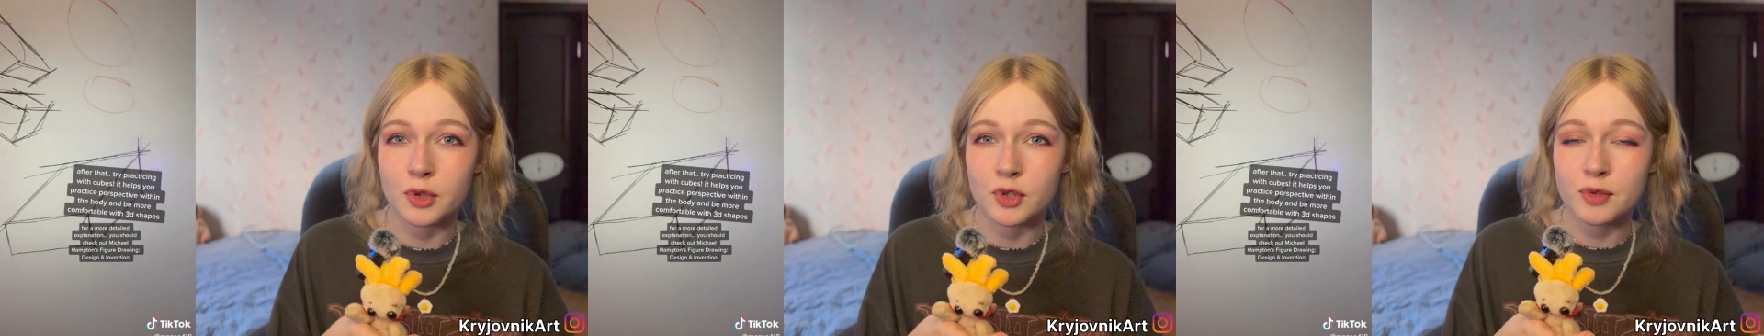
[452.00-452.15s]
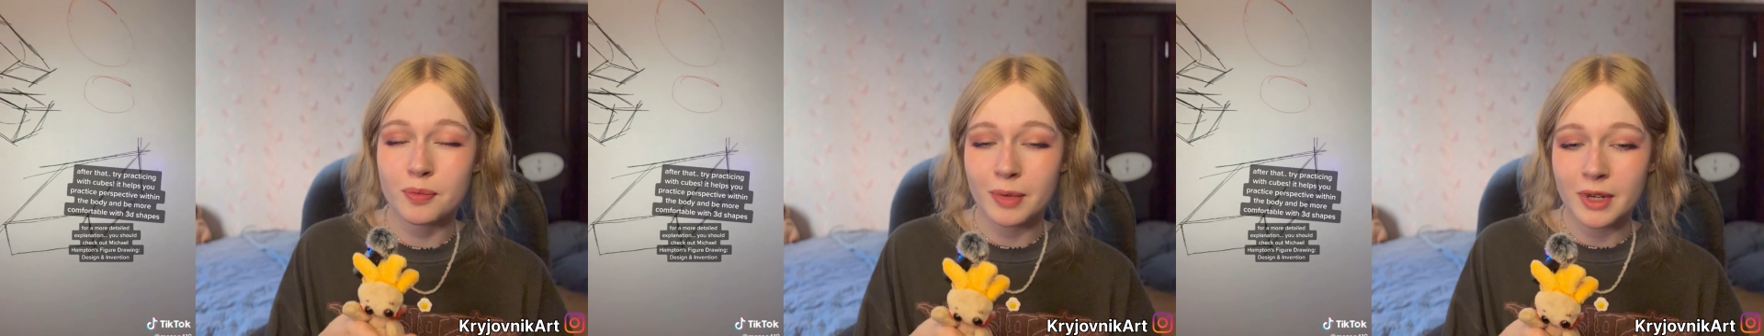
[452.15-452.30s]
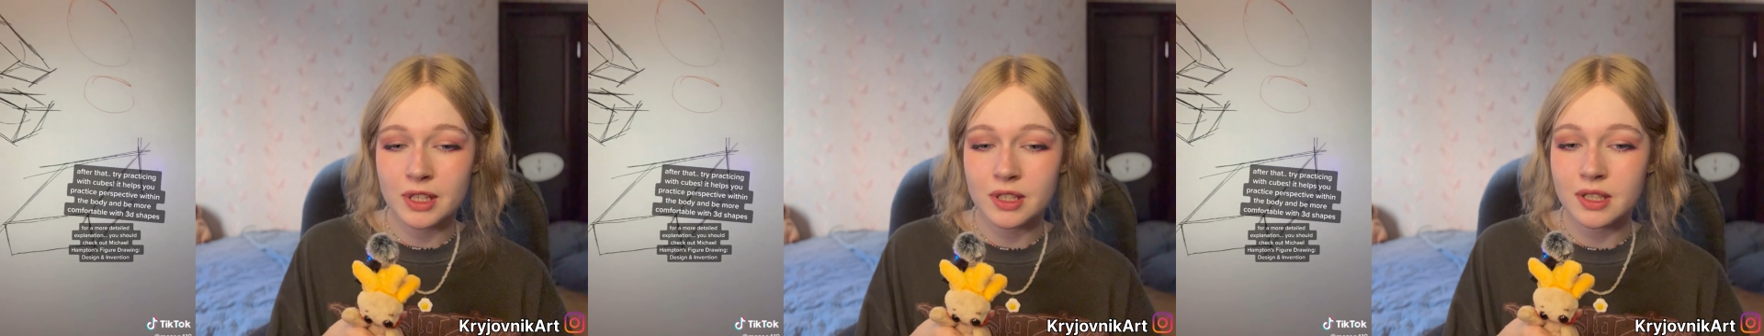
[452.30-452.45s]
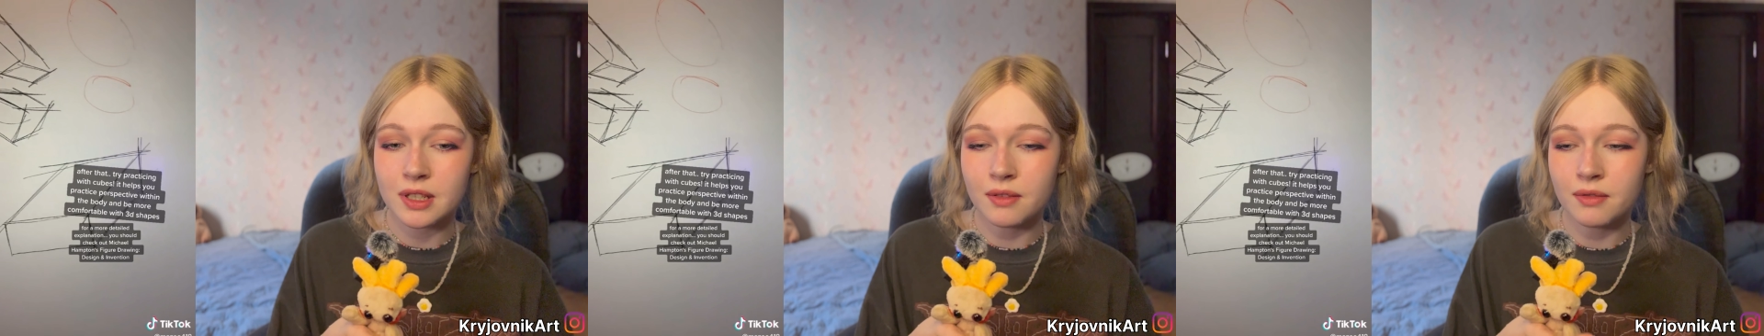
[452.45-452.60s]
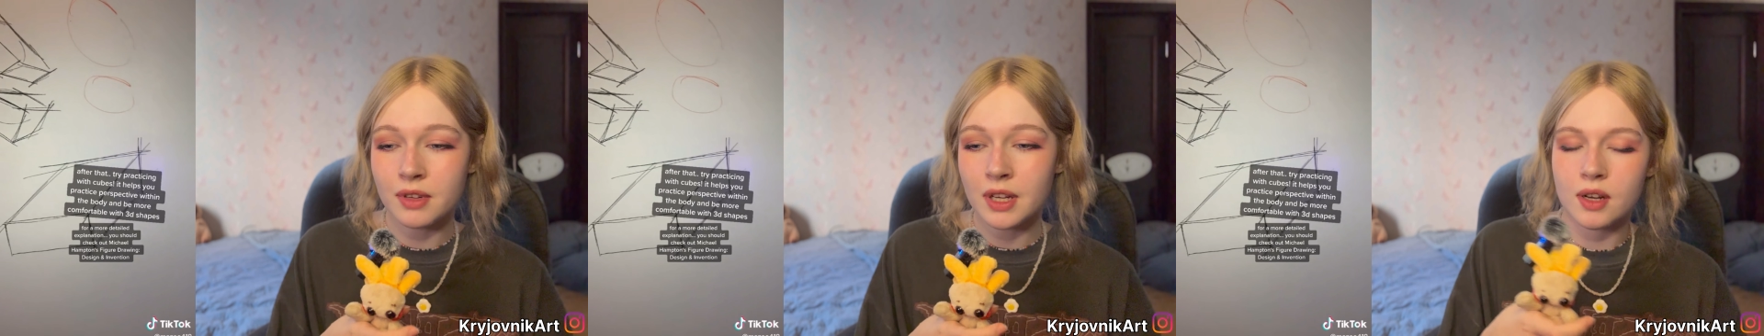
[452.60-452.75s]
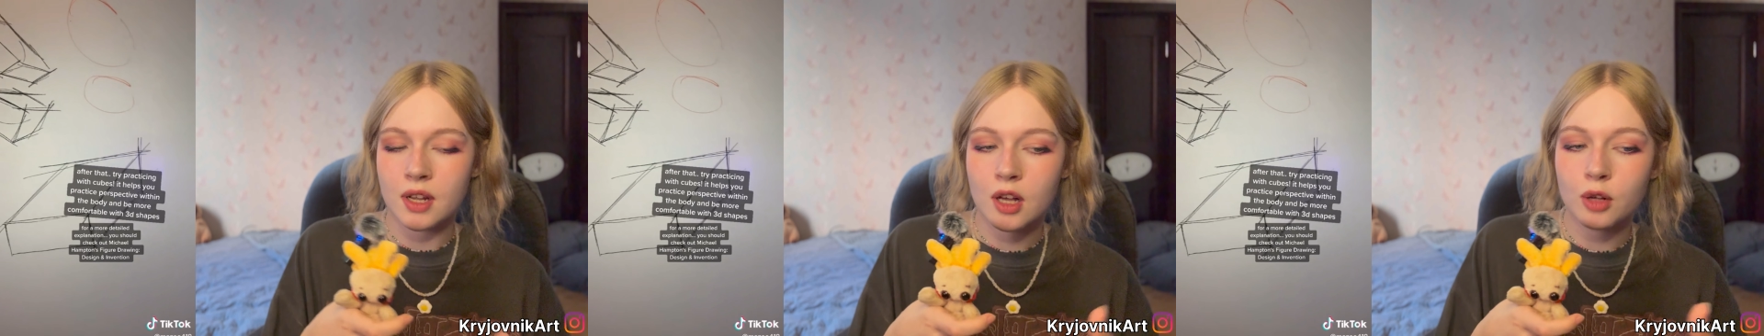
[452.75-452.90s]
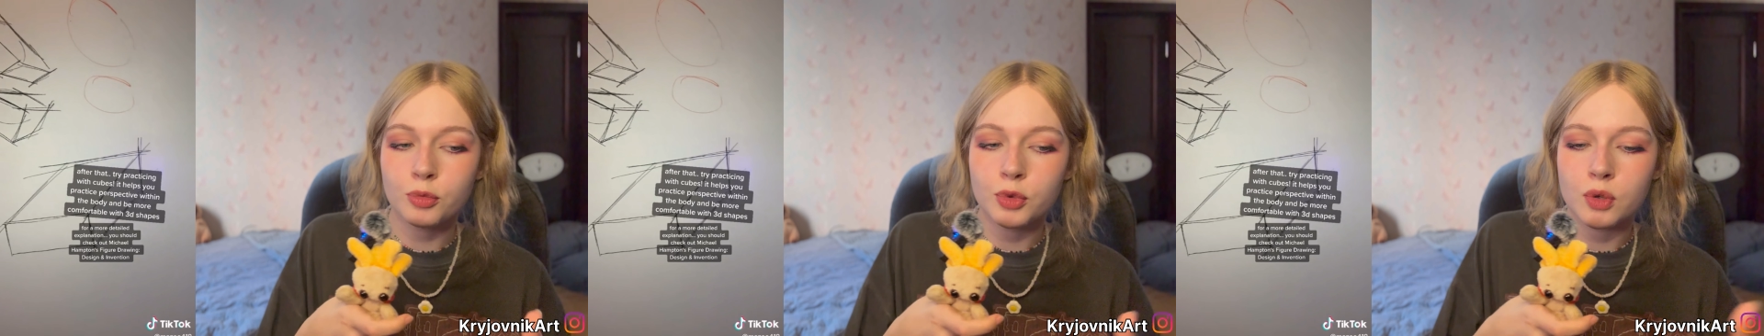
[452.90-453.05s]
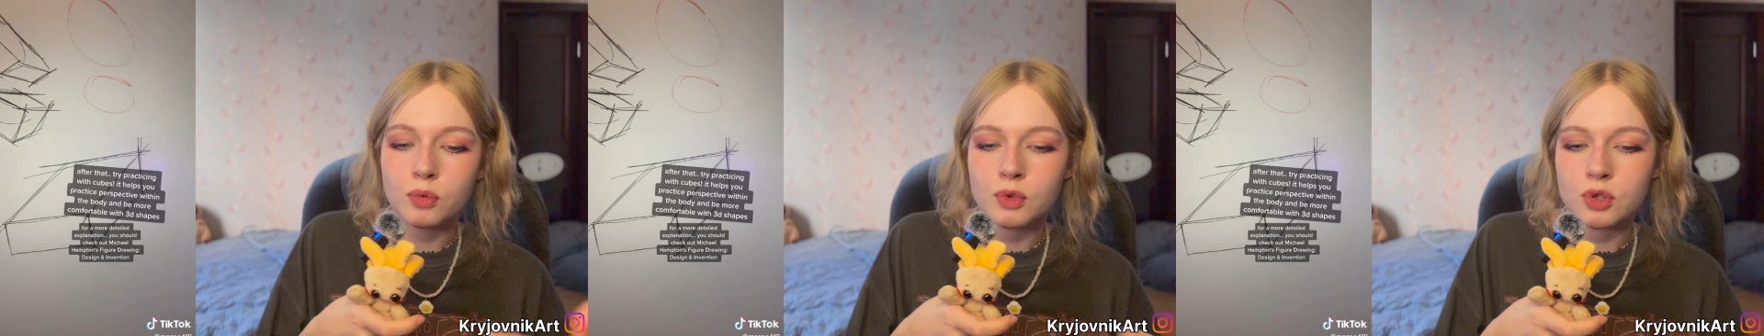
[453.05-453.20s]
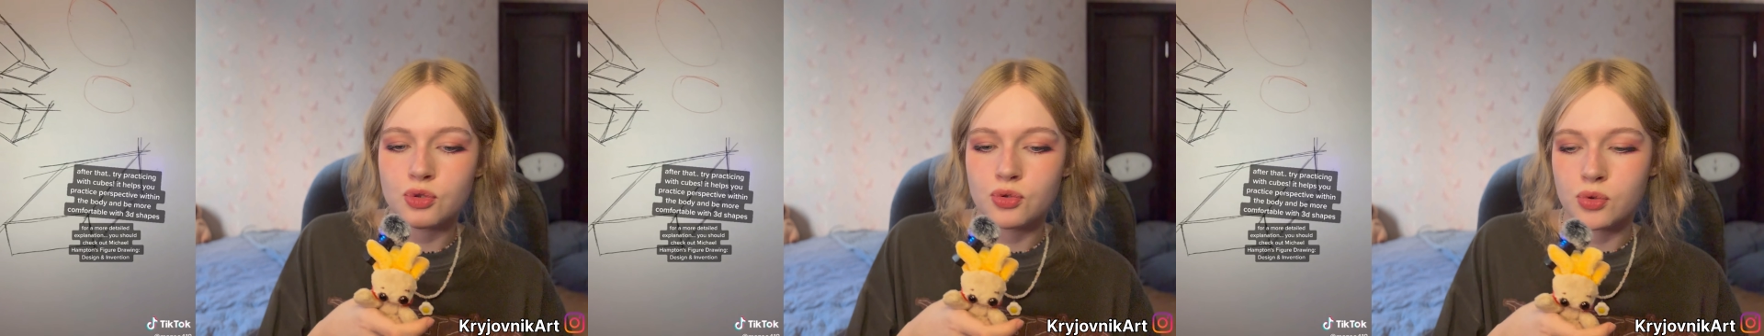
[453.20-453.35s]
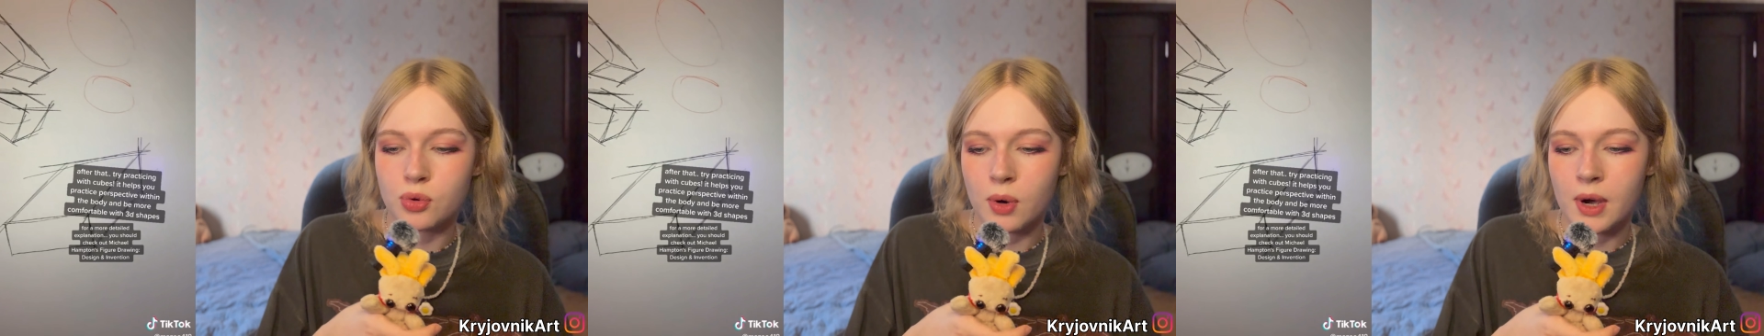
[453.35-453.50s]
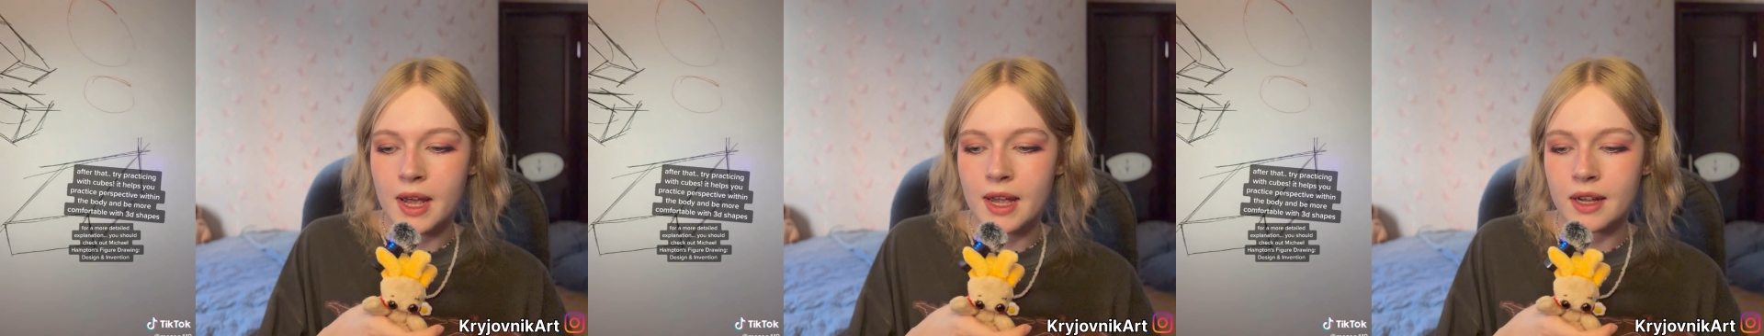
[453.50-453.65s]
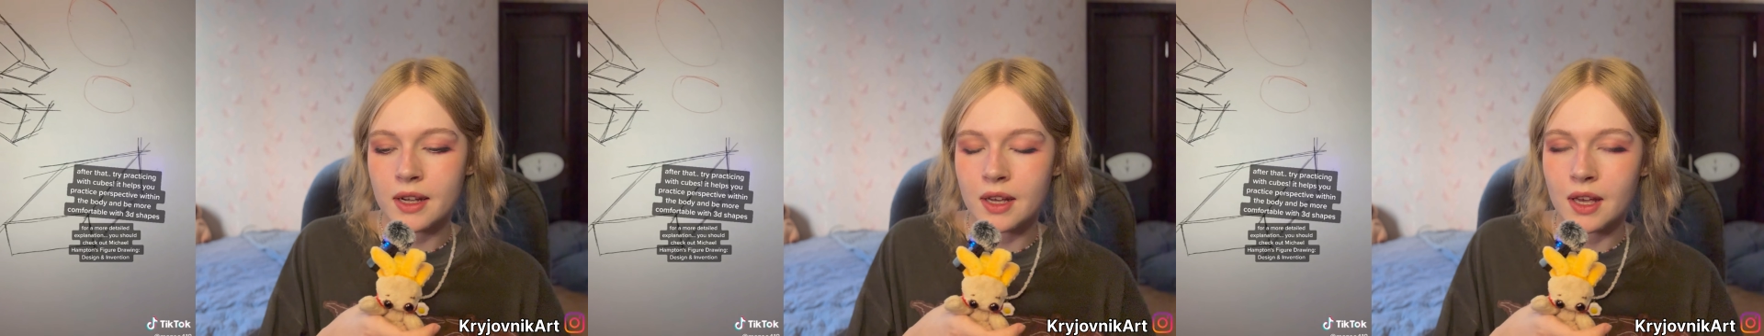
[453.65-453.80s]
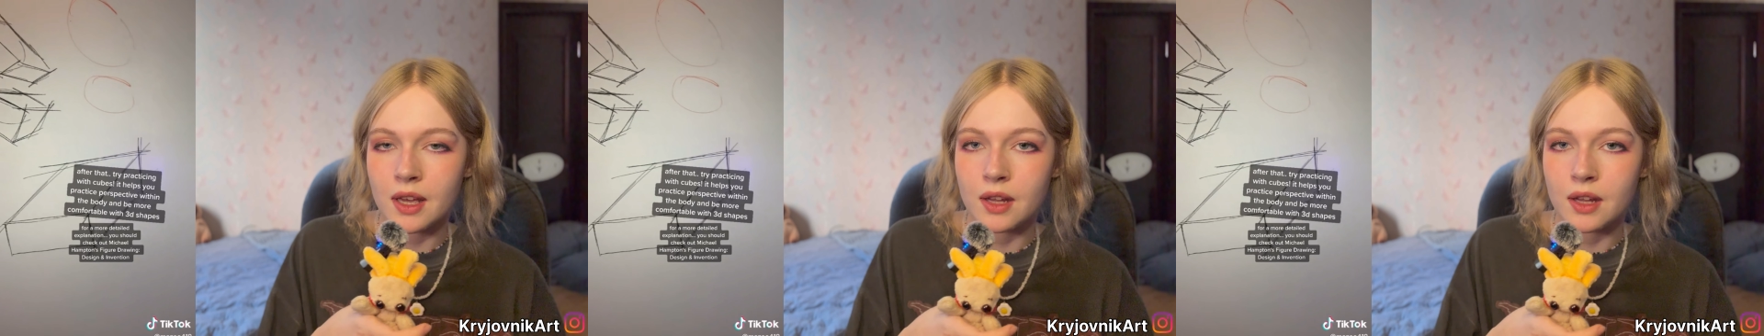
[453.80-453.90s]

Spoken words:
perspective and help you with drawing